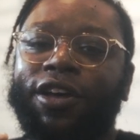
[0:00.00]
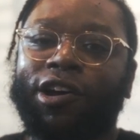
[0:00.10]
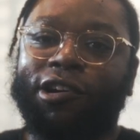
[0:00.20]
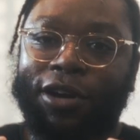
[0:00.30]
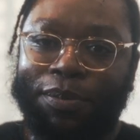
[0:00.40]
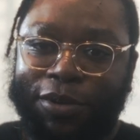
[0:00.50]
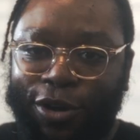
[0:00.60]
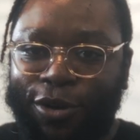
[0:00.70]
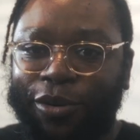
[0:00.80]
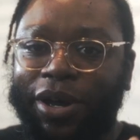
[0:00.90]

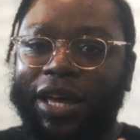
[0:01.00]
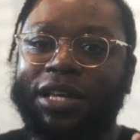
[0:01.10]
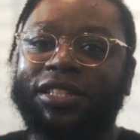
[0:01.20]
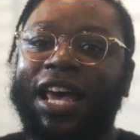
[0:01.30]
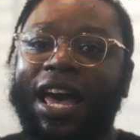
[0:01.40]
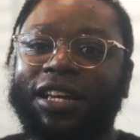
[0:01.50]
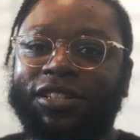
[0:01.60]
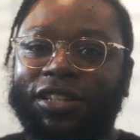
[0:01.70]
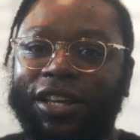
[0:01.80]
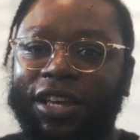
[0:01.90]
Crypto is
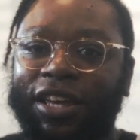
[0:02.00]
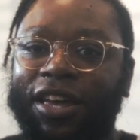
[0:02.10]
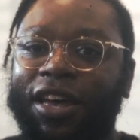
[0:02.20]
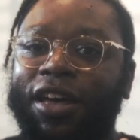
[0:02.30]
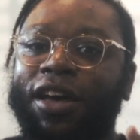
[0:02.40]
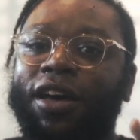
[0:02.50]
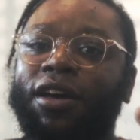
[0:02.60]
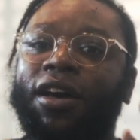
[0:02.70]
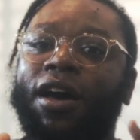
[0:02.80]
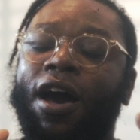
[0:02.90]
actually
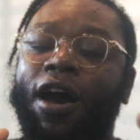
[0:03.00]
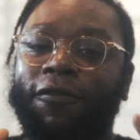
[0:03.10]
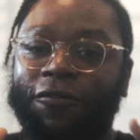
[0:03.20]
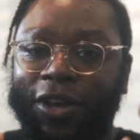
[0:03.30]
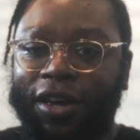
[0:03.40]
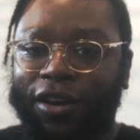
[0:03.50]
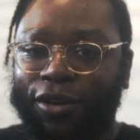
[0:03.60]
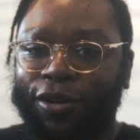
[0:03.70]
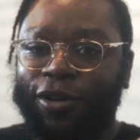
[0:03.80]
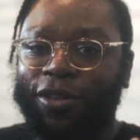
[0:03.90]
a
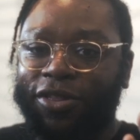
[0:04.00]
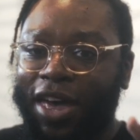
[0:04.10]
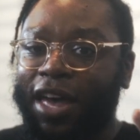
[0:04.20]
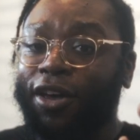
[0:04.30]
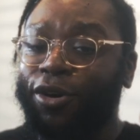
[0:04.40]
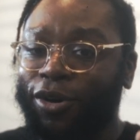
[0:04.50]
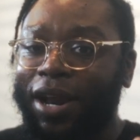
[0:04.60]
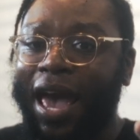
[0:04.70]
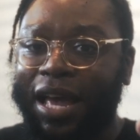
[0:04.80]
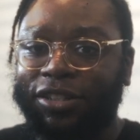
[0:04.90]
vehicle that could
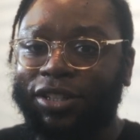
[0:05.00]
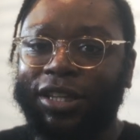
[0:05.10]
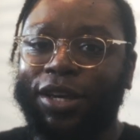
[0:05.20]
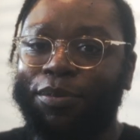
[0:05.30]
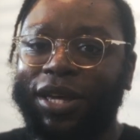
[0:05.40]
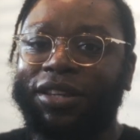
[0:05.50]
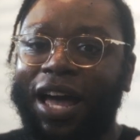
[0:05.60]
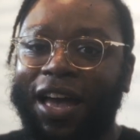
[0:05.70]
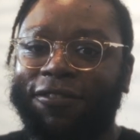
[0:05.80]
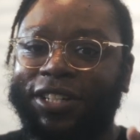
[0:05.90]
actually be
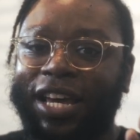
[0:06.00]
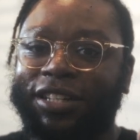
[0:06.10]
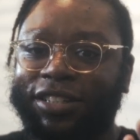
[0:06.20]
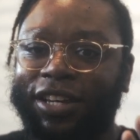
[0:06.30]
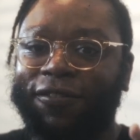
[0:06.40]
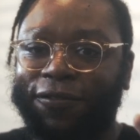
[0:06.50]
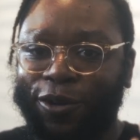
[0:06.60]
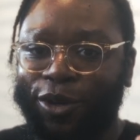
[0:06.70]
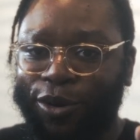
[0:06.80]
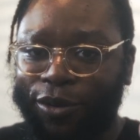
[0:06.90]
life changing for
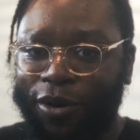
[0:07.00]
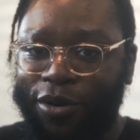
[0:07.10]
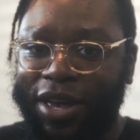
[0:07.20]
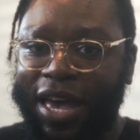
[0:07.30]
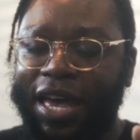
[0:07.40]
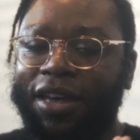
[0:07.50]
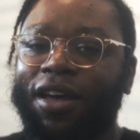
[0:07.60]
you, okay?